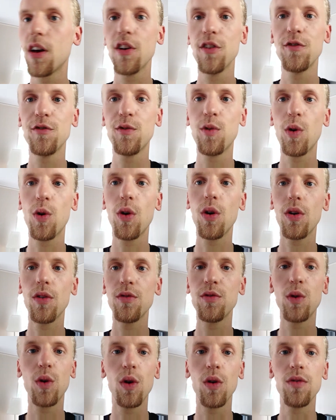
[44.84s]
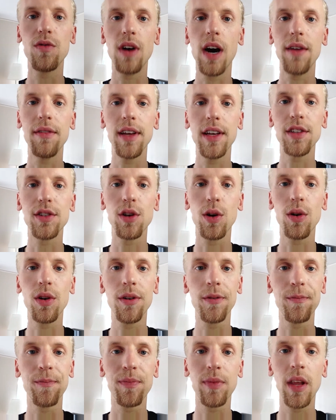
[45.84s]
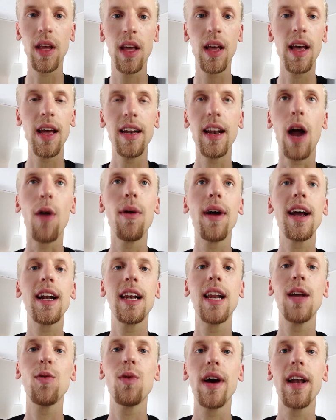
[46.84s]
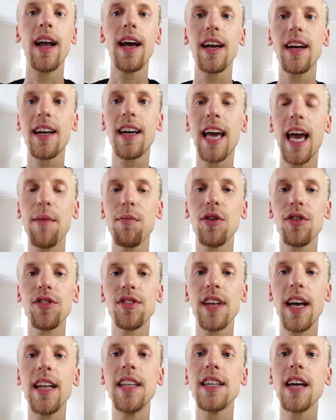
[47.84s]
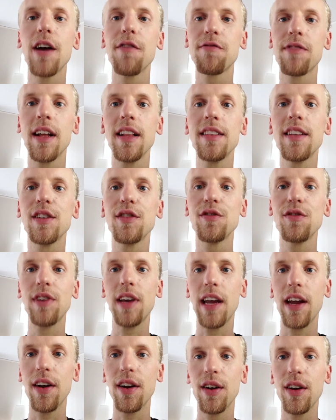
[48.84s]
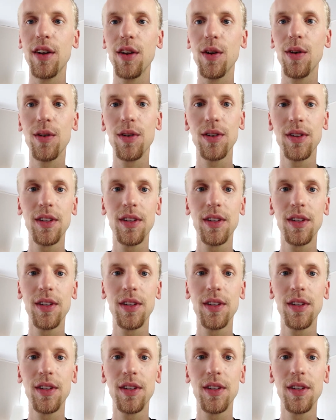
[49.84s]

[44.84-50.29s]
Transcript: four or five years old. Directly when I came on stage, I felt this fear, you know,